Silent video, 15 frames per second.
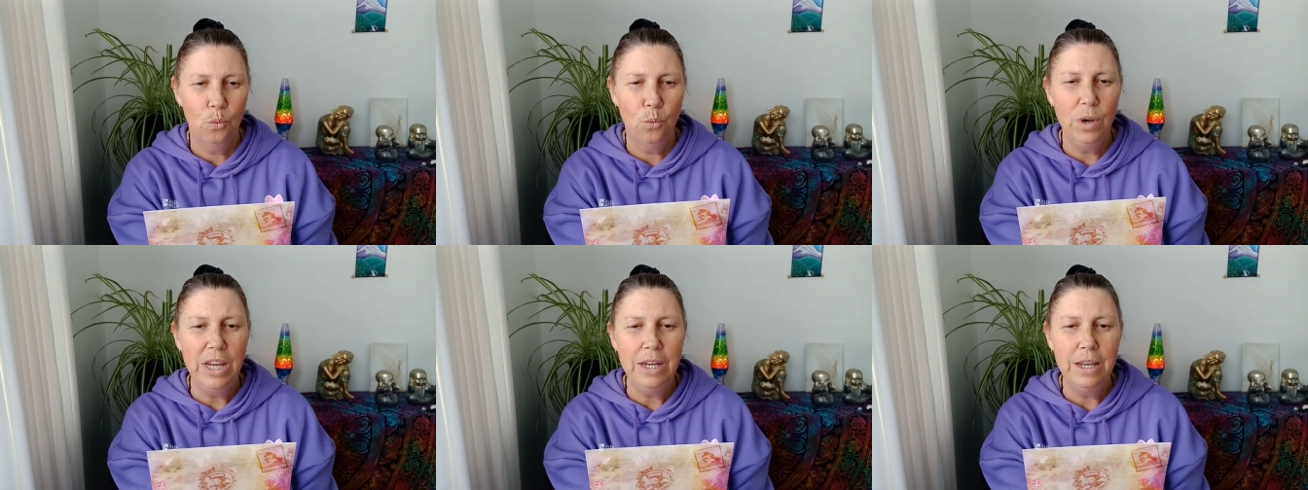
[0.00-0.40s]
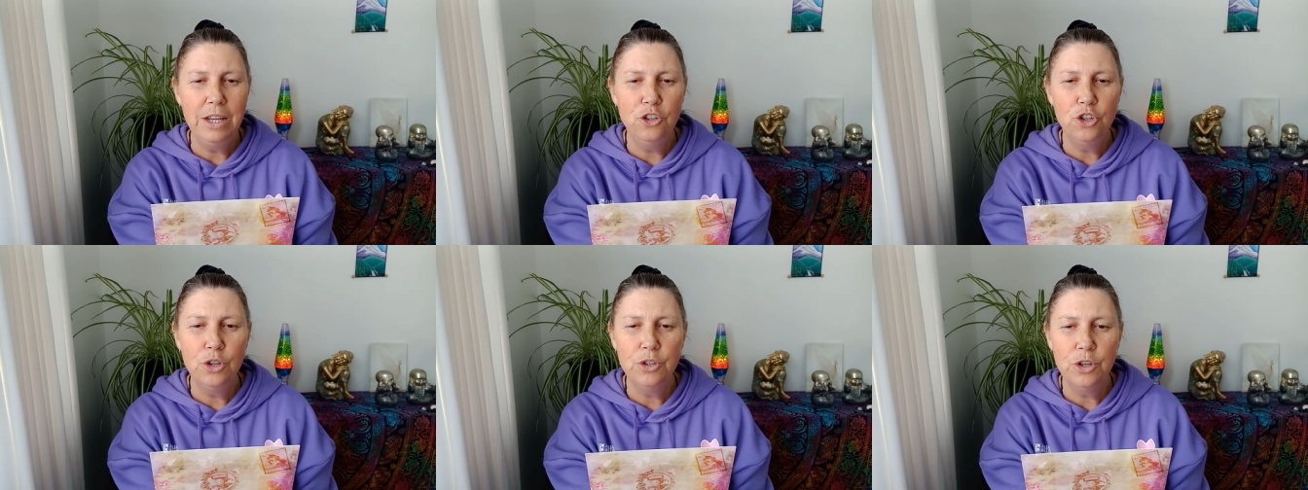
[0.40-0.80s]
we
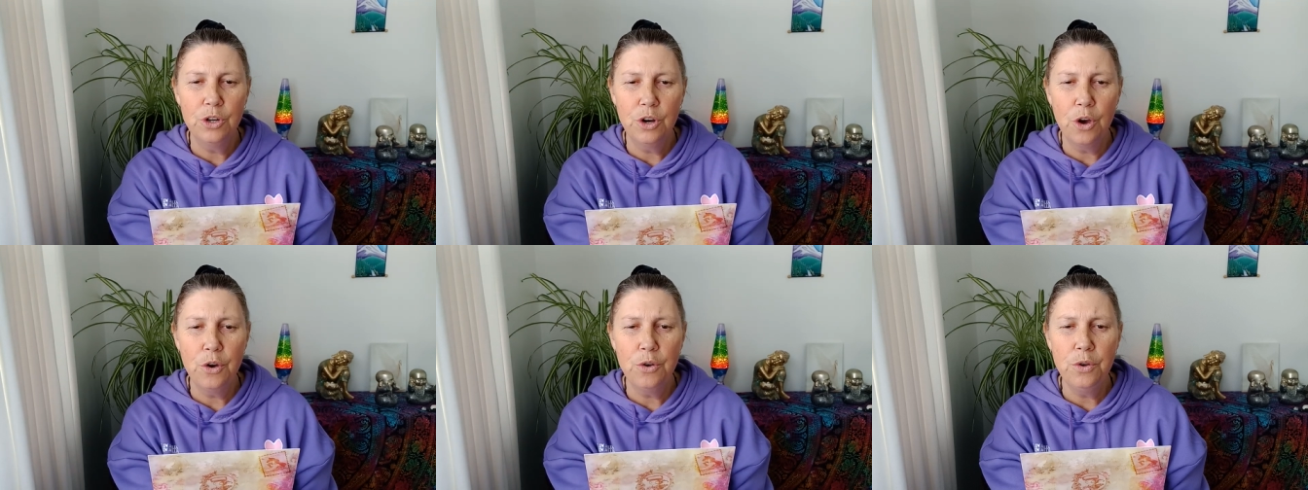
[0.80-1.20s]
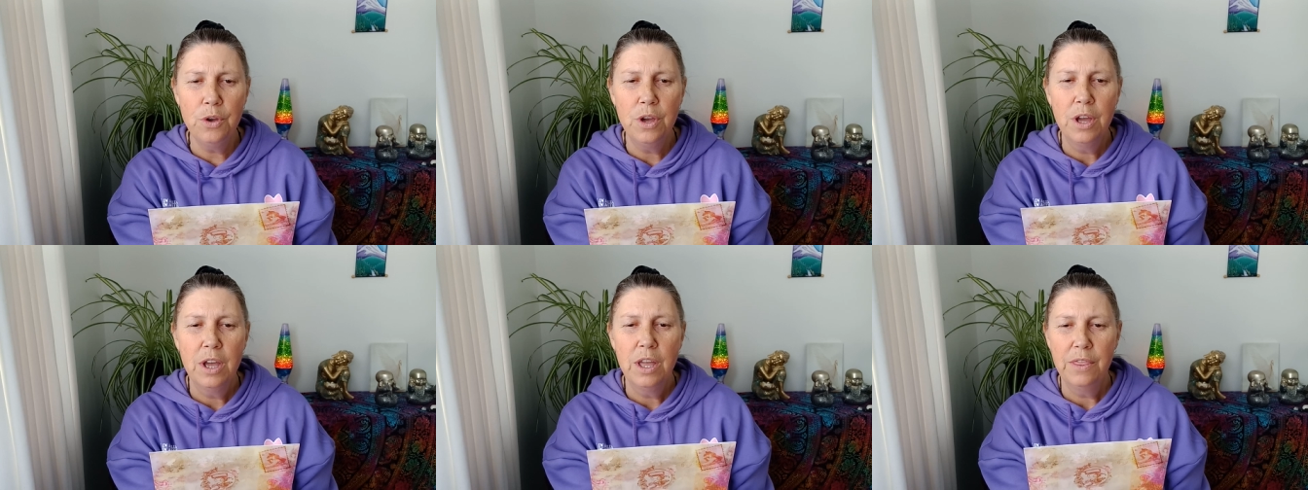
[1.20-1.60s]
need you to know
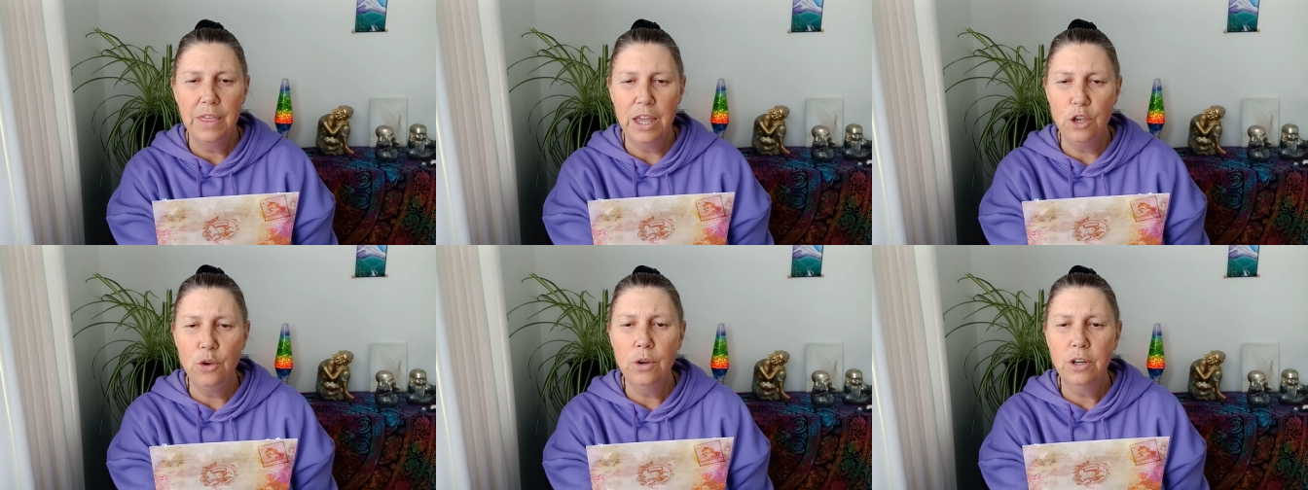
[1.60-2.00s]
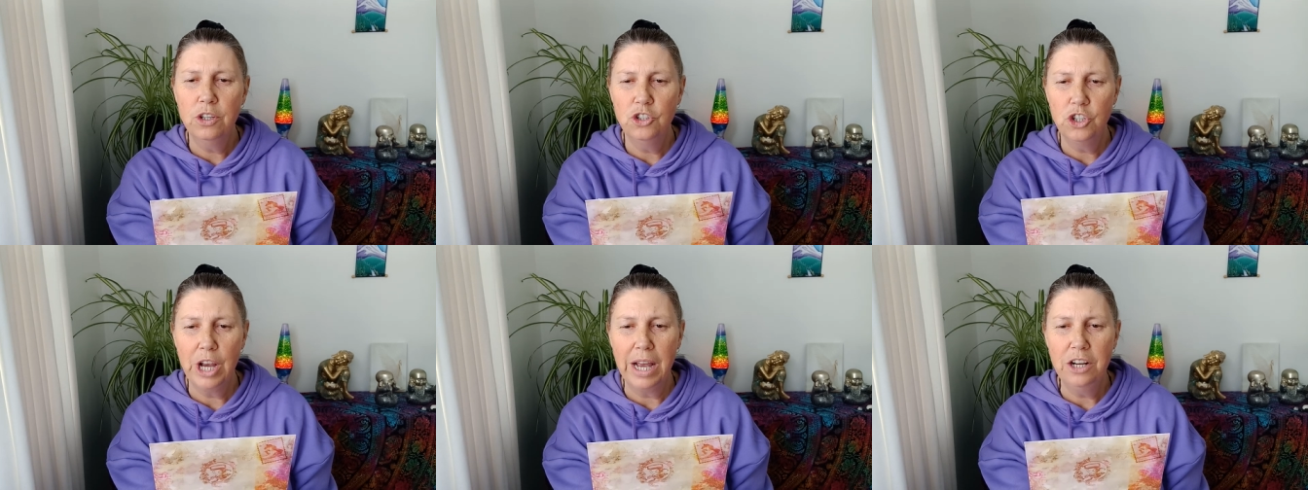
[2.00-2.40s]
that you
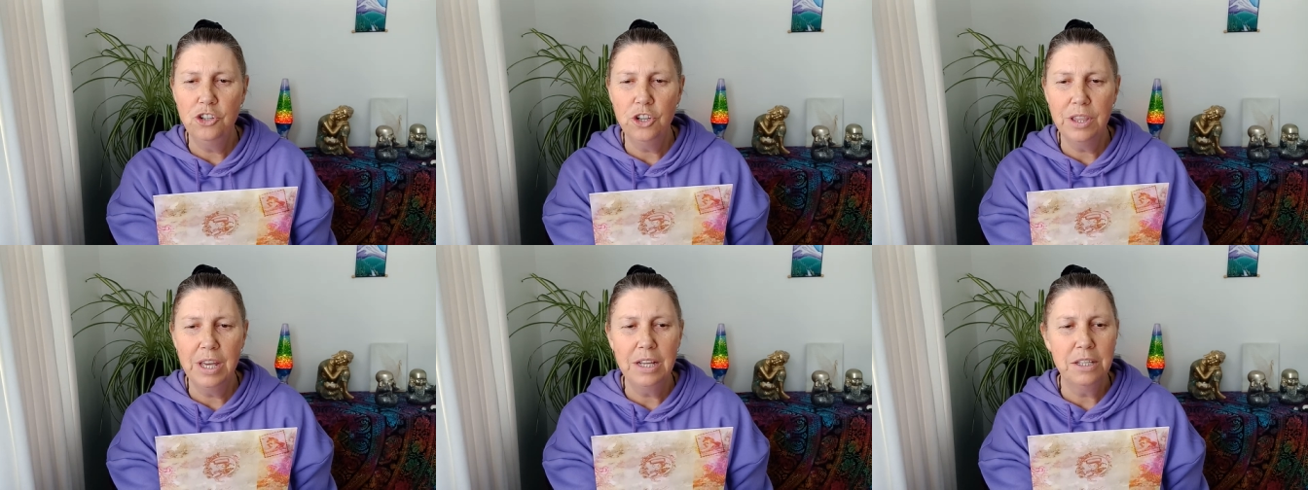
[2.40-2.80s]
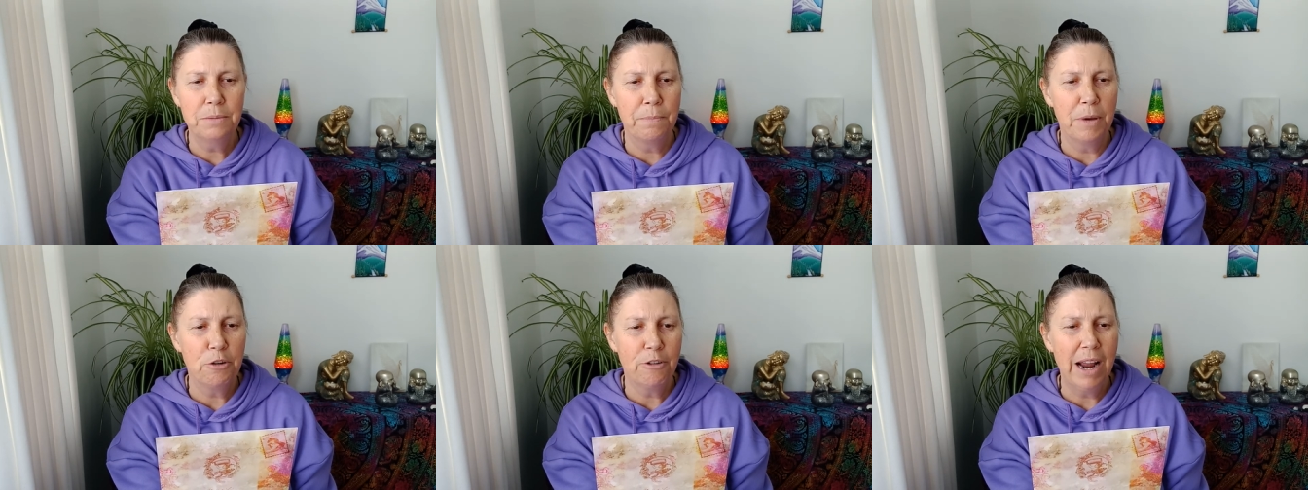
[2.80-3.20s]
can change things
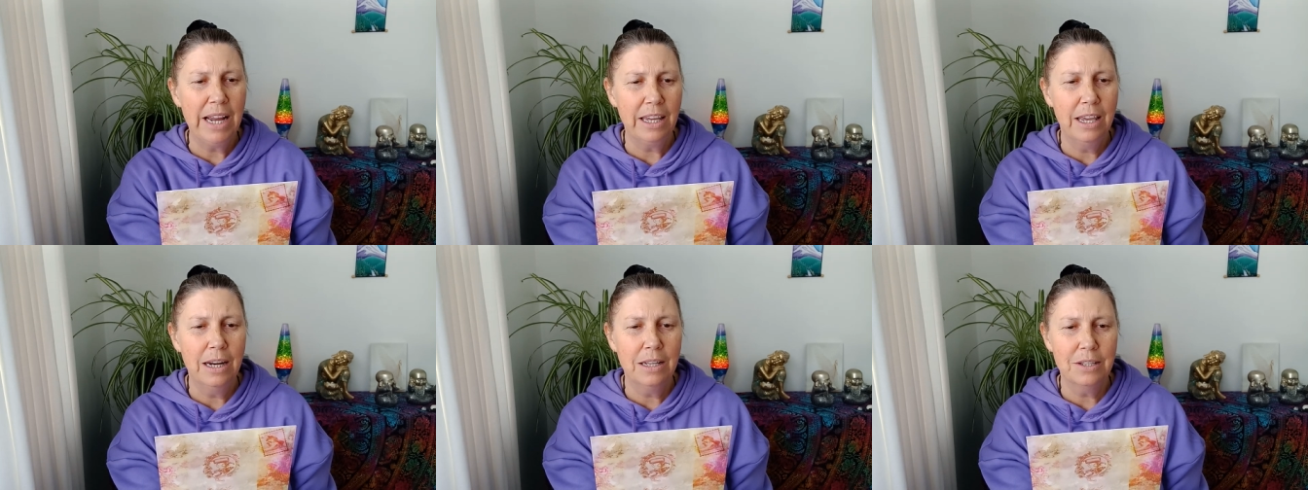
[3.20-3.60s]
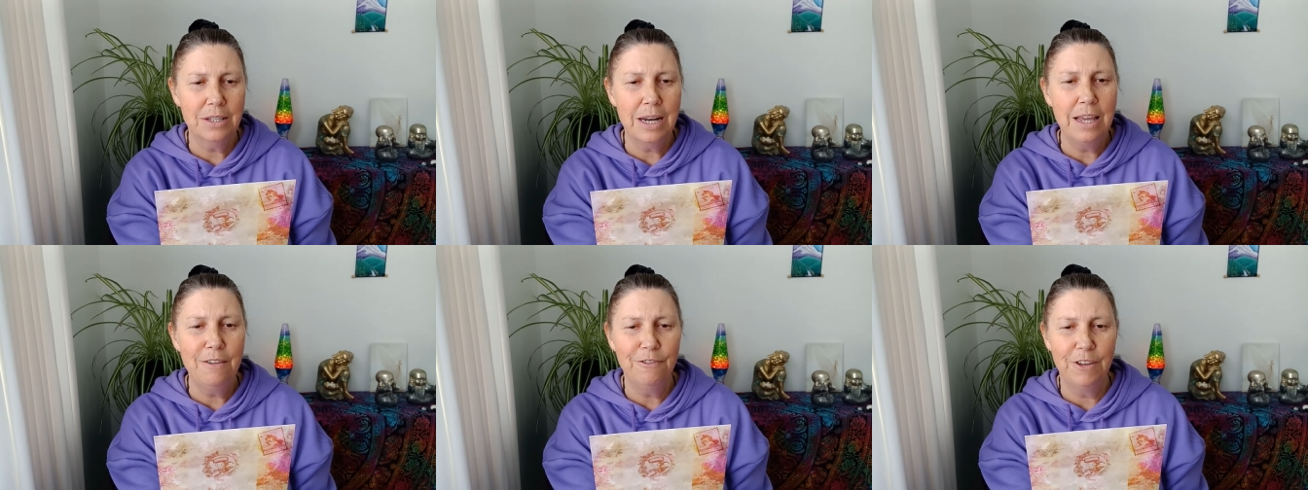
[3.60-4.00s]

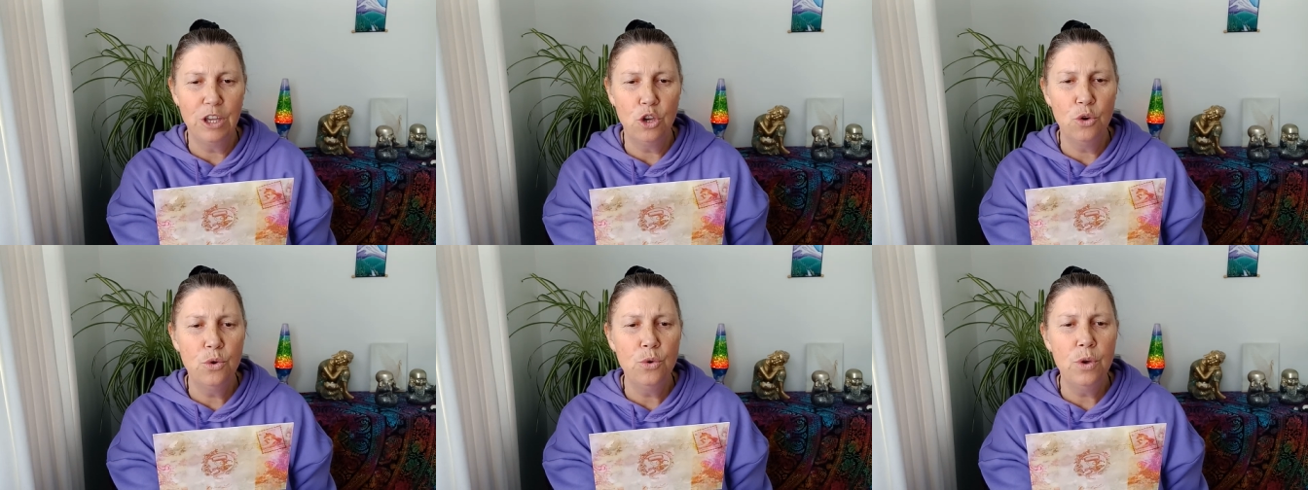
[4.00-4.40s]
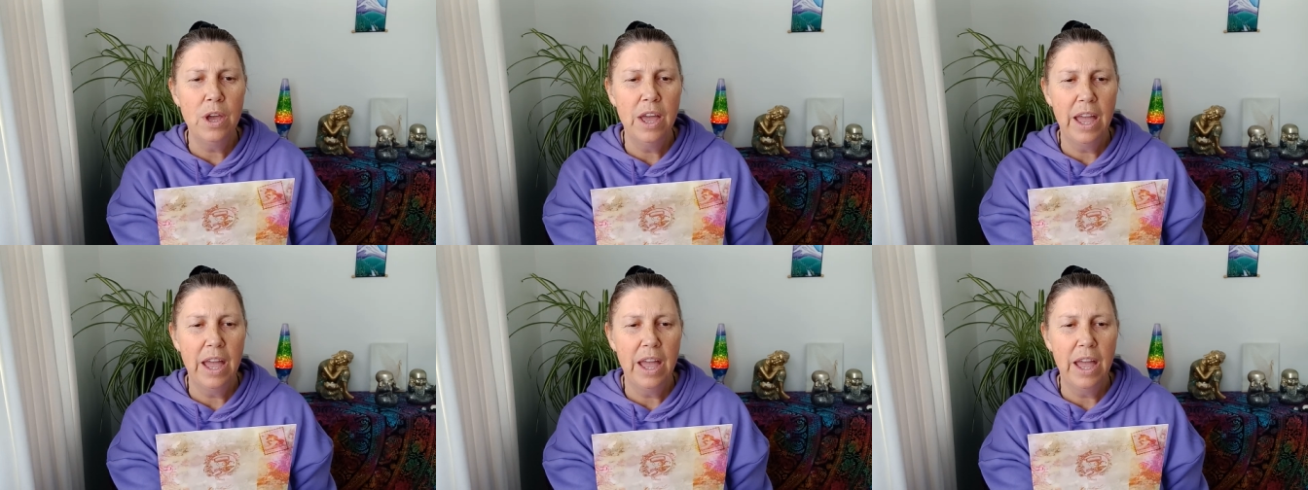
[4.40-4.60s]
miraculously for you